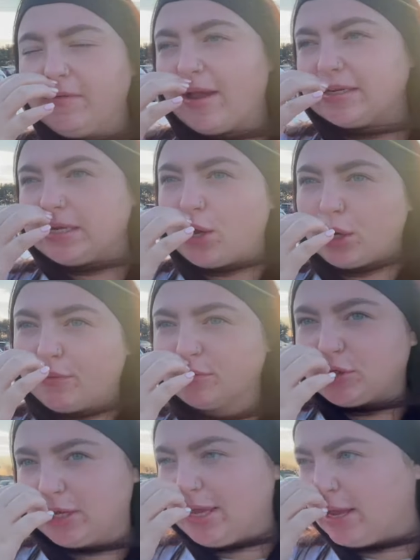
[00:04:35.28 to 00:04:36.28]
you actually gotta love
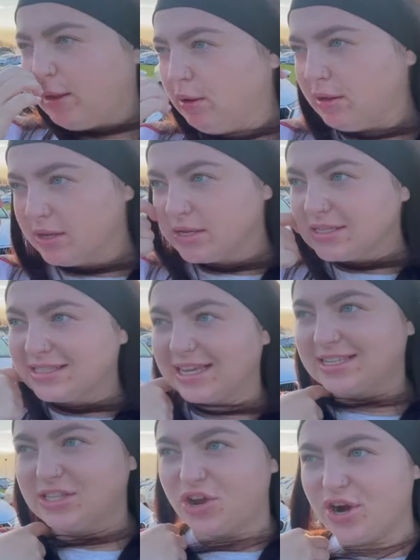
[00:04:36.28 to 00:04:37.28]
Australia.
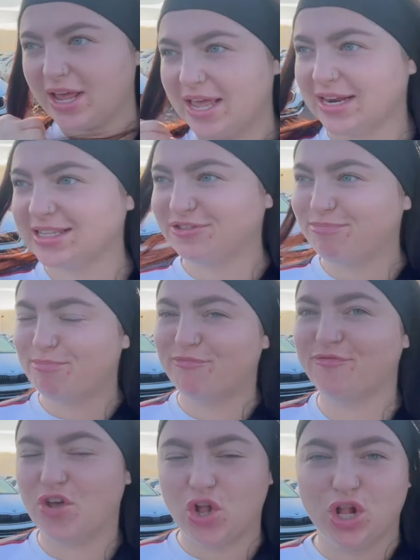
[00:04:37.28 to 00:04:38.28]
6:30 and it's
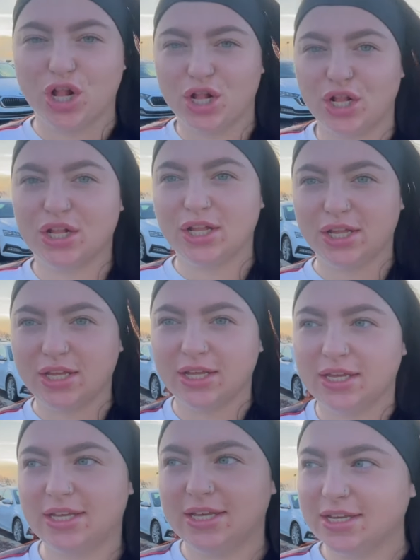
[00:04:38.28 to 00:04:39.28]
full.
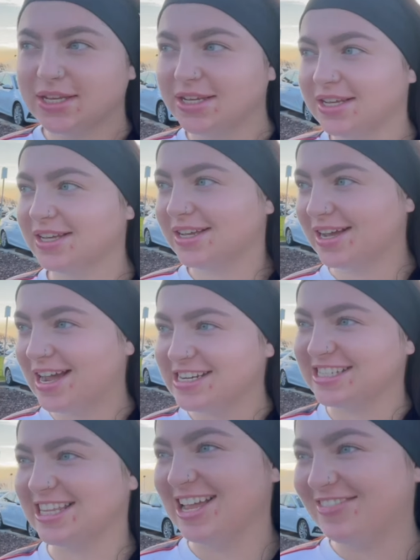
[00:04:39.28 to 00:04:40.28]
I
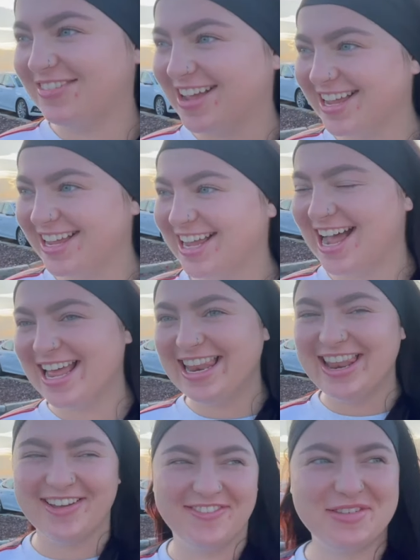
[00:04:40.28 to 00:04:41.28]
just love it. I
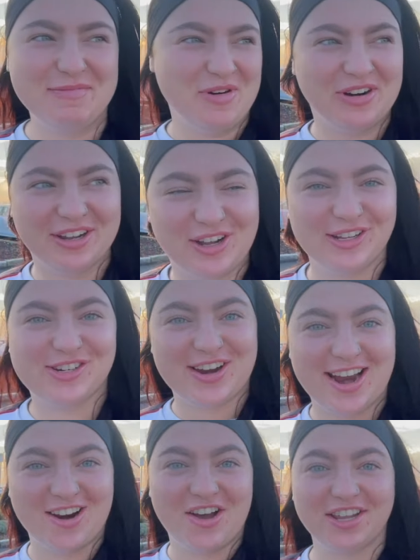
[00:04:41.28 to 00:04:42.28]
love the morning culture
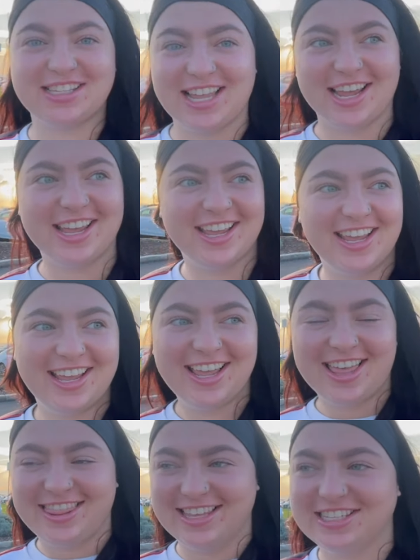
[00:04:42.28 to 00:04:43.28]
here, honestly.
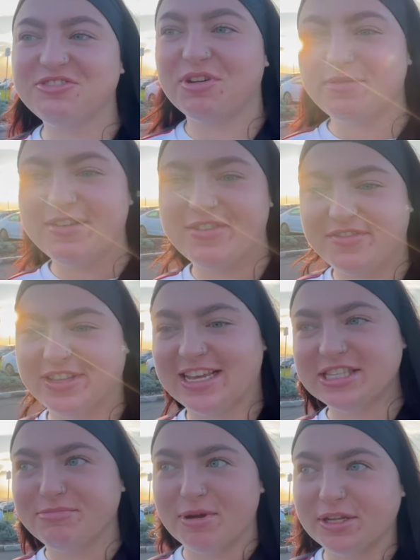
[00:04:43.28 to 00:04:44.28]
This is one of my favorite
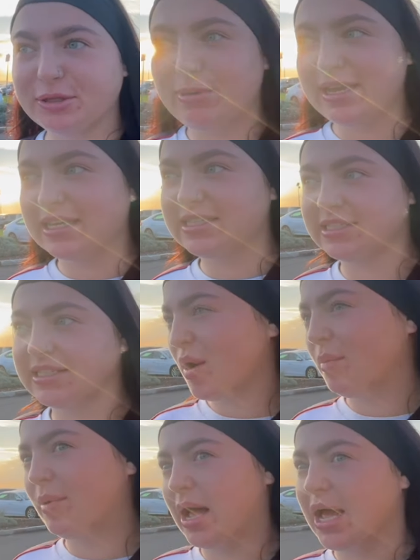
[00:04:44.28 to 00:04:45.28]
things about the place.
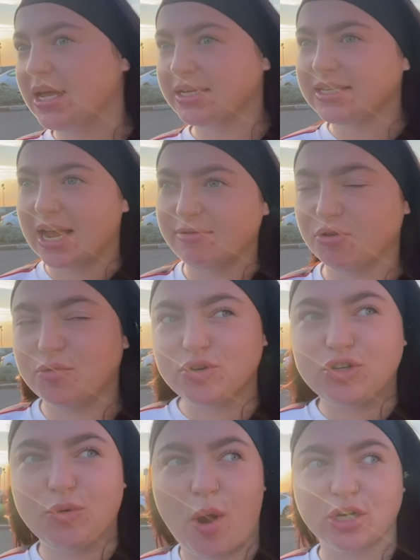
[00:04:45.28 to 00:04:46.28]
But I'm going
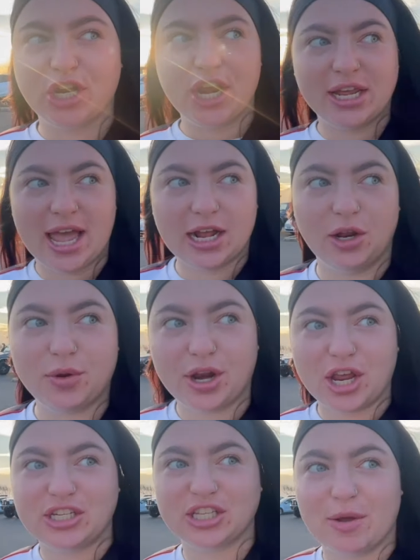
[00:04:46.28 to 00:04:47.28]
to walk down and get Clodagh
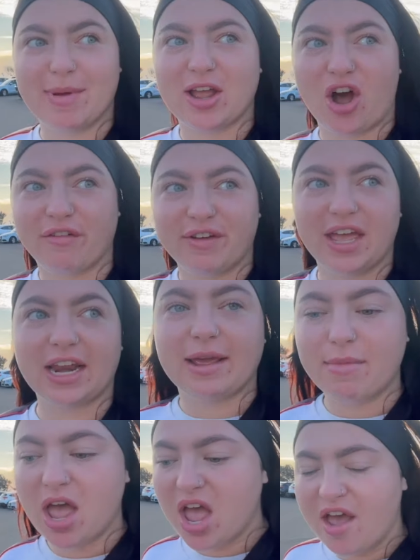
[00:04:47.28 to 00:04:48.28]
now. She's got my coffee and I'm
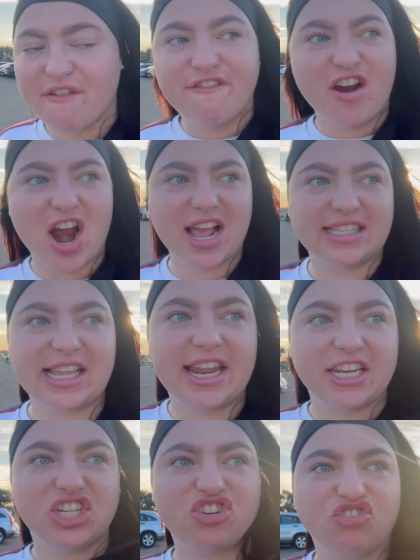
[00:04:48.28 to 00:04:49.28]
very
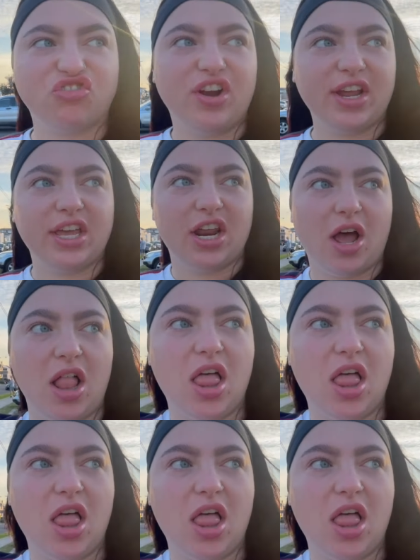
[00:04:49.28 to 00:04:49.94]
excited to drink it all